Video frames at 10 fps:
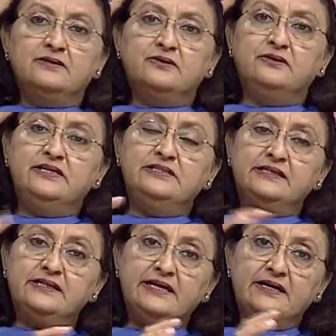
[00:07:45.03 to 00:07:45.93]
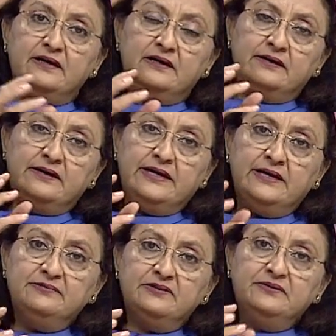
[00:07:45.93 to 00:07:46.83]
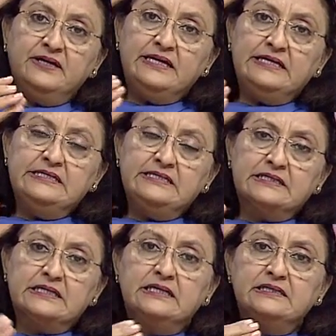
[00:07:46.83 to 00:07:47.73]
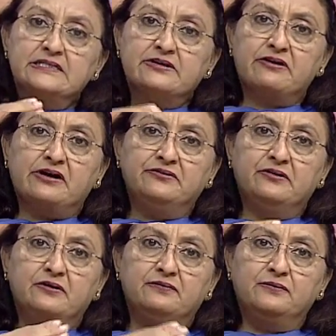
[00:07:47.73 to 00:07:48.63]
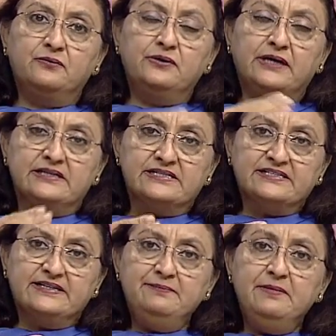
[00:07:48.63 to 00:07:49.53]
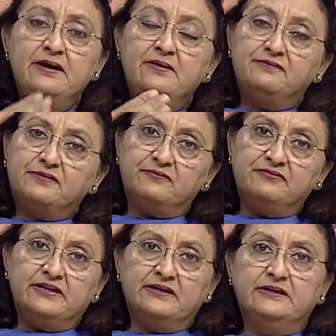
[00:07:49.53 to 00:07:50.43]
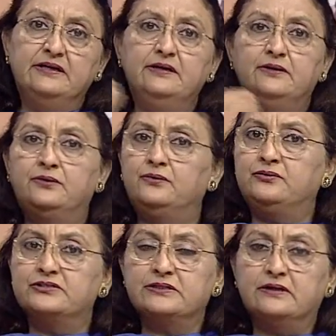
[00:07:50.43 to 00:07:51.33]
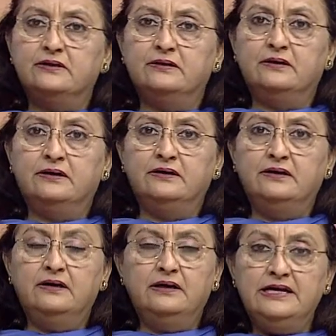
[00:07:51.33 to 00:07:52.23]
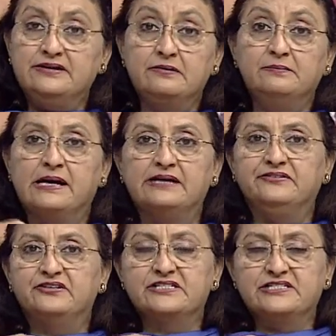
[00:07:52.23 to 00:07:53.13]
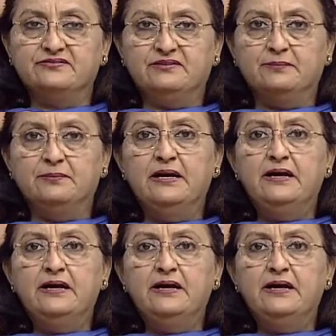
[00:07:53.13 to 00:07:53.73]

So, these are the uh, names of the internal structure of root and stem from where the roots uh, lateral branches develop